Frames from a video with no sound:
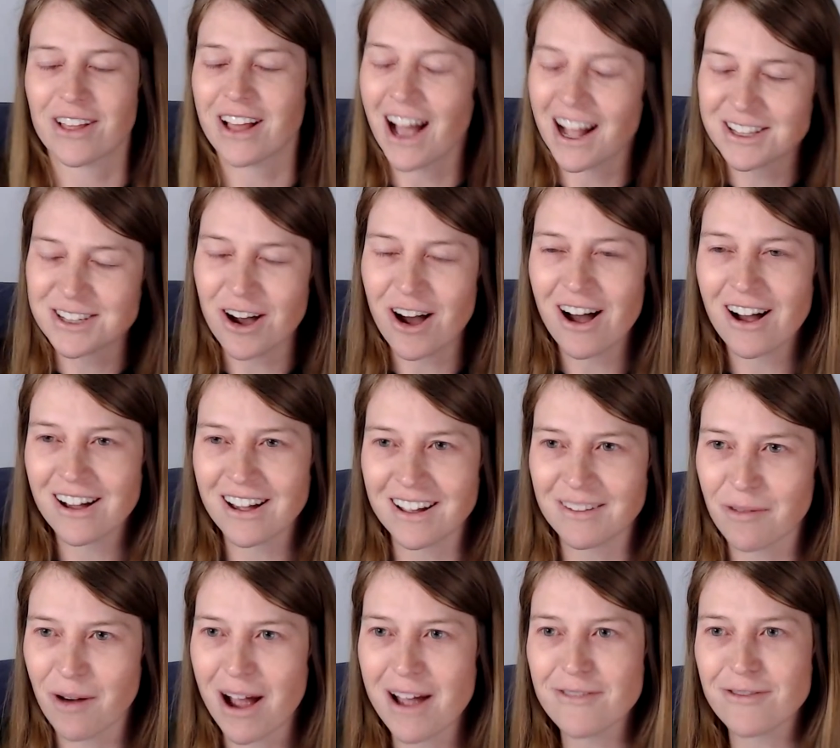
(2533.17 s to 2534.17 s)
I talk
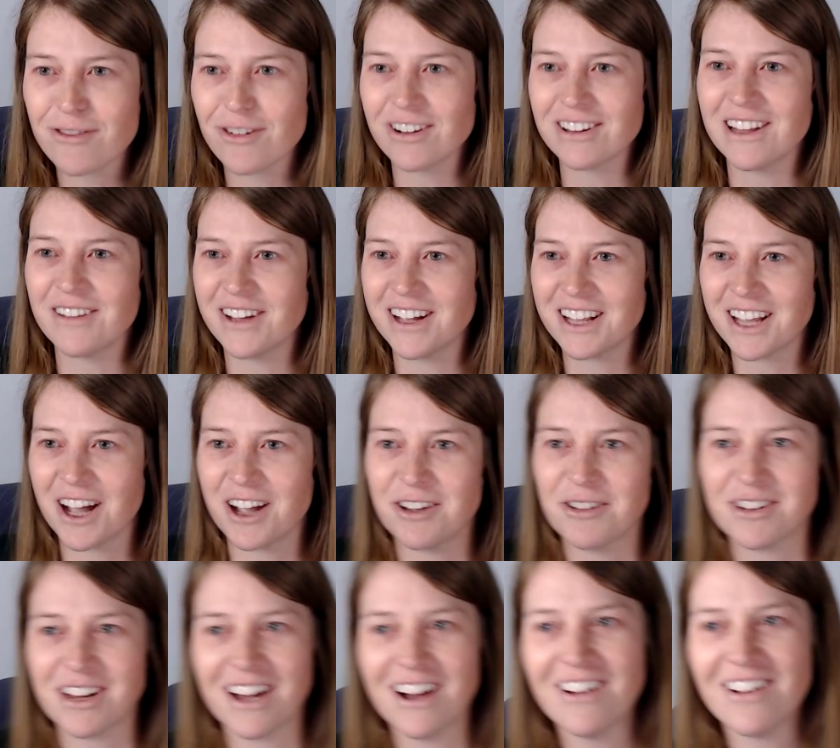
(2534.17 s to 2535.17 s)
and write for a living. Can
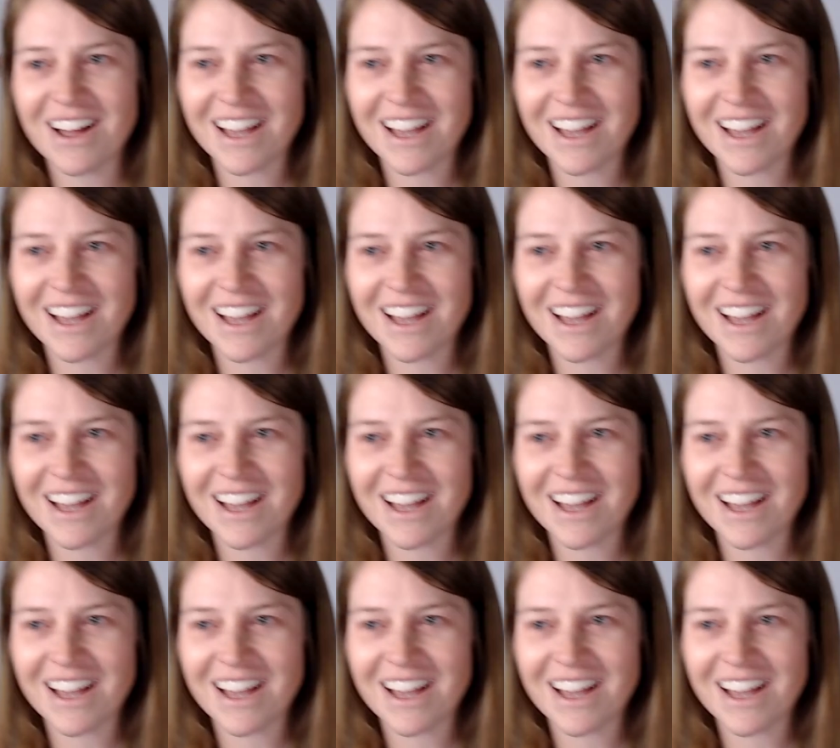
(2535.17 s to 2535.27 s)
you tell?